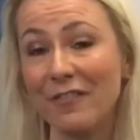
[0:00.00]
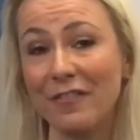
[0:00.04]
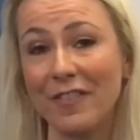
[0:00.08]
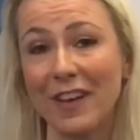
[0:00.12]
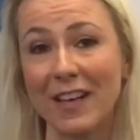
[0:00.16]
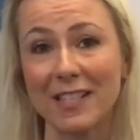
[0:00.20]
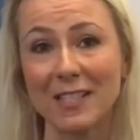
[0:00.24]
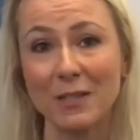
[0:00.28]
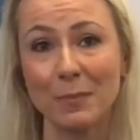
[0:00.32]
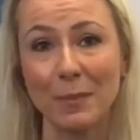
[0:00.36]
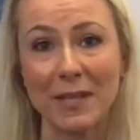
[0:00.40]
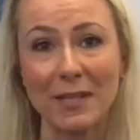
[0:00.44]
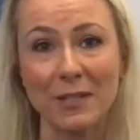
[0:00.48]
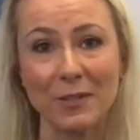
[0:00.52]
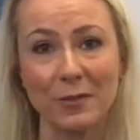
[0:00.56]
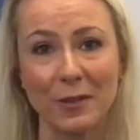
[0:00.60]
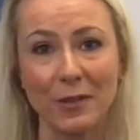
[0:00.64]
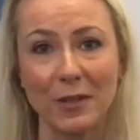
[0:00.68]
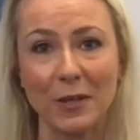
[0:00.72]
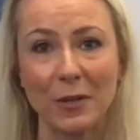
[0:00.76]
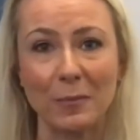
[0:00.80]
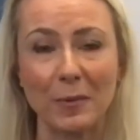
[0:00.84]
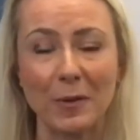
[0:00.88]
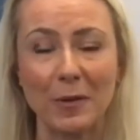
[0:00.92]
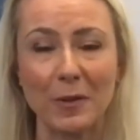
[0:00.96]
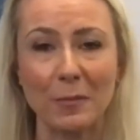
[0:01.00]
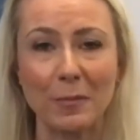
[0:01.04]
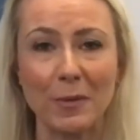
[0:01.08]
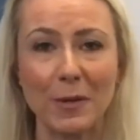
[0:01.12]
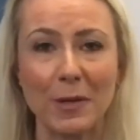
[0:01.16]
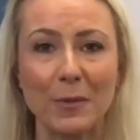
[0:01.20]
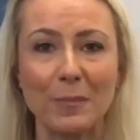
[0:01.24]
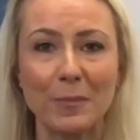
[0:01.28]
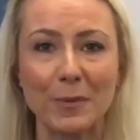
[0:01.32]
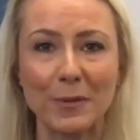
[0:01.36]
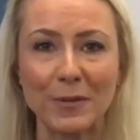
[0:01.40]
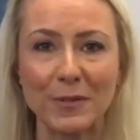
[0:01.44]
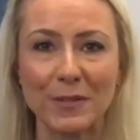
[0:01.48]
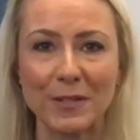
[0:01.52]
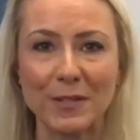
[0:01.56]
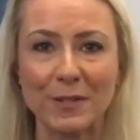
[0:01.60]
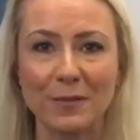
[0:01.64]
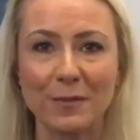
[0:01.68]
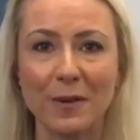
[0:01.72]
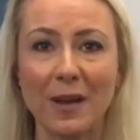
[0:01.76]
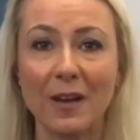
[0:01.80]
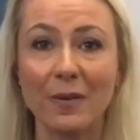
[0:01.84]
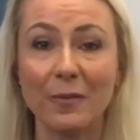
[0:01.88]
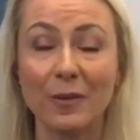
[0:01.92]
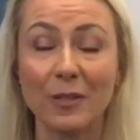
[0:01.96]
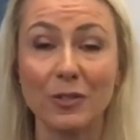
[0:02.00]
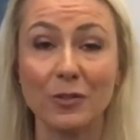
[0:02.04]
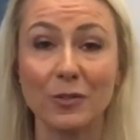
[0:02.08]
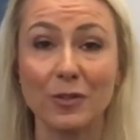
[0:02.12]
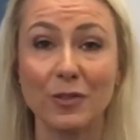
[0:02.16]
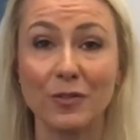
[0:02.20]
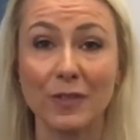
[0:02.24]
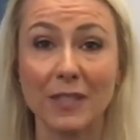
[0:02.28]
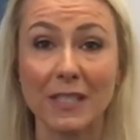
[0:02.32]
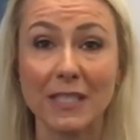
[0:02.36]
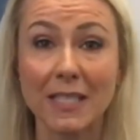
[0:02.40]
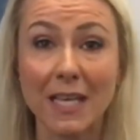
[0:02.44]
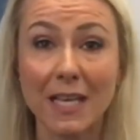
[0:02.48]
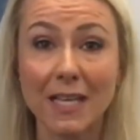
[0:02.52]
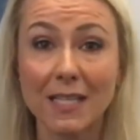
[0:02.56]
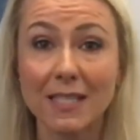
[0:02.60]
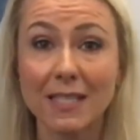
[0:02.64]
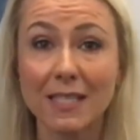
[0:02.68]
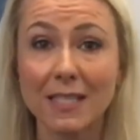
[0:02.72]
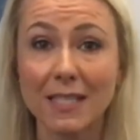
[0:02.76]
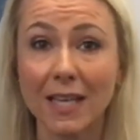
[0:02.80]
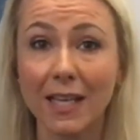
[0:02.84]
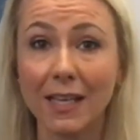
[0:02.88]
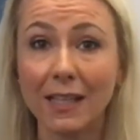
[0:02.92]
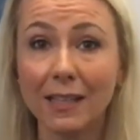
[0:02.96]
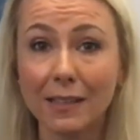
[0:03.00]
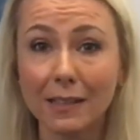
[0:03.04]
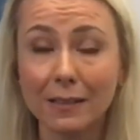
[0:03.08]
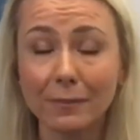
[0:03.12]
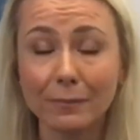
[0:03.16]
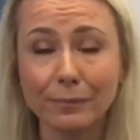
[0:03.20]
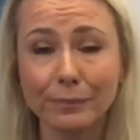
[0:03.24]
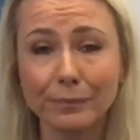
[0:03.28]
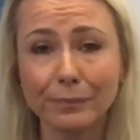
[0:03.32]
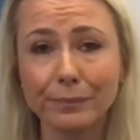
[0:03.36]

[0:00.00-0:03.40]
fact speak to a couple of the pupils as well, which was fantastic.